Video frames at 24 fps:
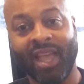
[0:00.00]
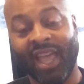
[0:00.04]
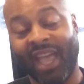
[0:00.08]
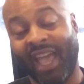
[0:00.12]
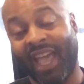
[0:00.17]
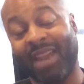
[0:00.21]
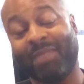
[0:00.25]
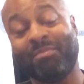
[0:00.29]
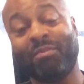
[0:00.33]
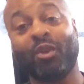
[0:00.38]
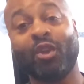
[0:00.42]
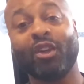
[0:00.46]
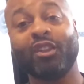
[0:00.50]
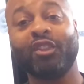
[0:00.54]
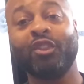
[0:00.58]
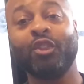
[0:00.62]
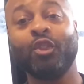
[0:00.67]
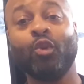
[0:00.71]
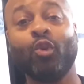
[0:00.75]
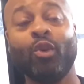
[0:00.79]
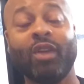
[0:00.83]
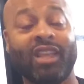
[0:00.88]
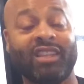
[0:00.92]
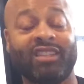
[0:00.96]
and because
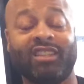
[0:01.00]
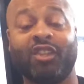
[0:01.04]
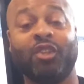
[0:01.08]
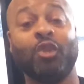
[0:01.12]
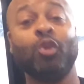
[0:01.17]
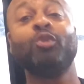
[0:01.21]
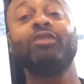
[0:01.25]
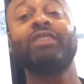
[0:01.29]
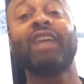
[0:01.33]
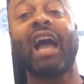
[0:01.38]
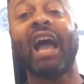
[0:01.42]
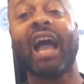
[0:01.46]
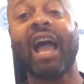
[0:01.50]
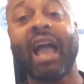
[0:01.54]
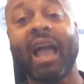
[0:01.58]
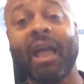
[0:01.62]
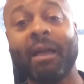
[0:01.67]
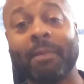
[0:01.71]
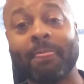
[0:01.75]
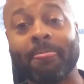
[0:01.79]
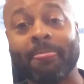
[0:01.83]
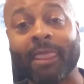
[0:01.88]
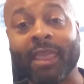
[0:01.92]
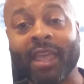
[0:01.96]
it's a new time,
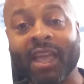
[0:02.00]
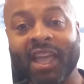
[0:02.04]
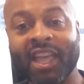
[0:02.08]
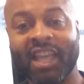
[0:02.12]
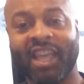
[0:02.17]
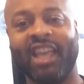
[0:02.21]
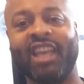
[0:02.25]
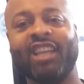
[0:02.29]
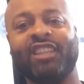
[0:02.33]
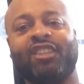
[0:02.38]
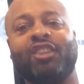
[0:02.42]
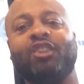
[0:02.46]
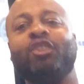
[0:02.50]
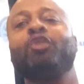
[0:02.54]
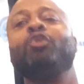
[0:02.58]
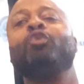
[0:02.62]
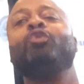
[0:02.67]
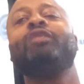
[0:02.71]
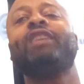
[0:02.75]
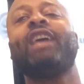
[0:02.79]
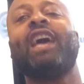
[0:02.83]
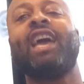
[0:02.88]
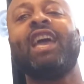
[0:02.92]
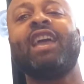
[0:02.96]
it's a new
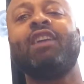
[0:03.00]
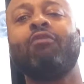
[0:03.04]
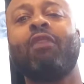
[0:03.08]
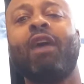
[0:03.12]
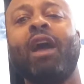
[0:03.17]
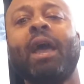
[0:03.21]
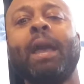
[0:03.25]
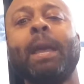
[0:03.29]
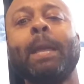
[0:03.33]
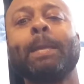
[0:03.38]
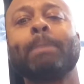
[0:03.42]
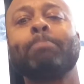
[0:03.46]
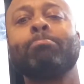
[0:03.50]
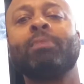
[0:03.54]
day, right?